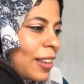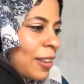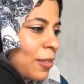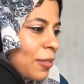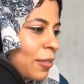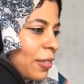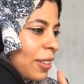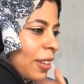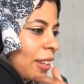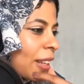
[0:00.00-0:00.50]

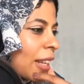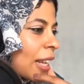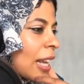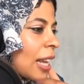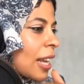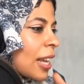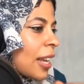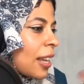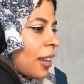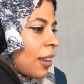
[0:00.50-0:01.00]
Thank you for that.
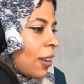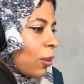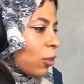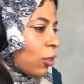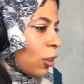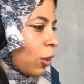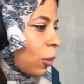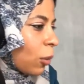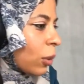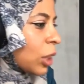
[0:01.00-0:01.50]

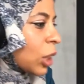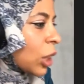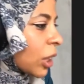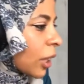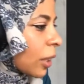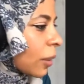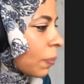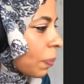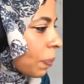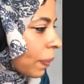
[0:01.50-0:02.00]
Also,
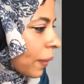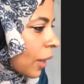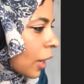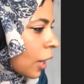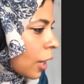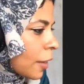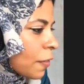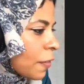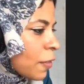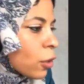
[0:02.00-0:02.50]
question:
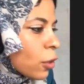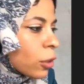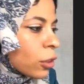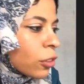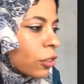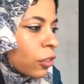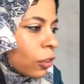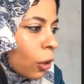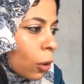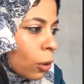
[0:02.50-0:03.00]
if you
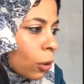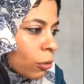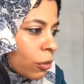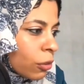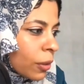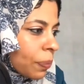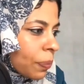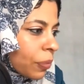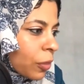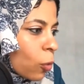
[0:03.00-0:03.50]
could
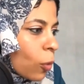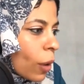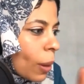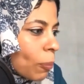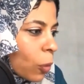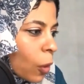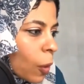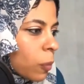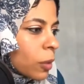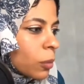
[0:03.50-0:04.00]
solve
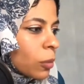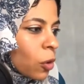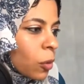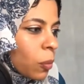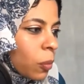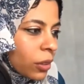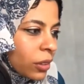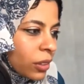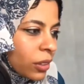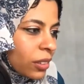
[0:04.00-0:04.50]
one
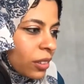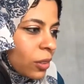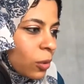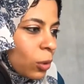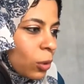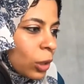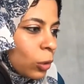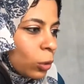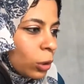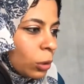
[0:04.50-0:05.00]
problem in
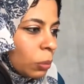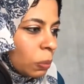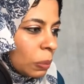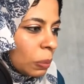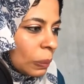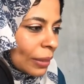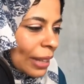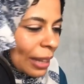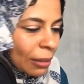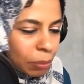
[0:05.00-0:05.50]
robotics, what
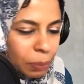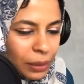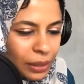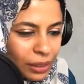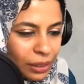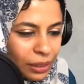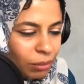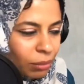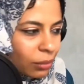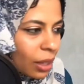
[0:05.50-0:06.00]
would
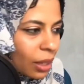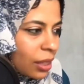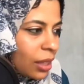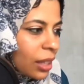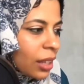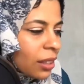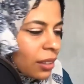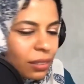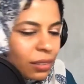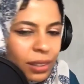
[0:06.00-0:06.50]
that be?
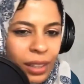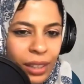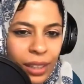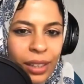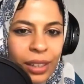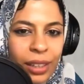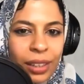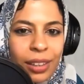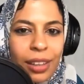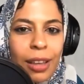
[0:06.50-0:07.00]
I think
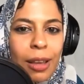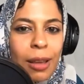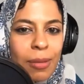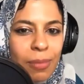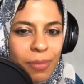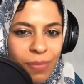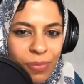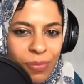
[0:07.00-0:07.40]
it's like.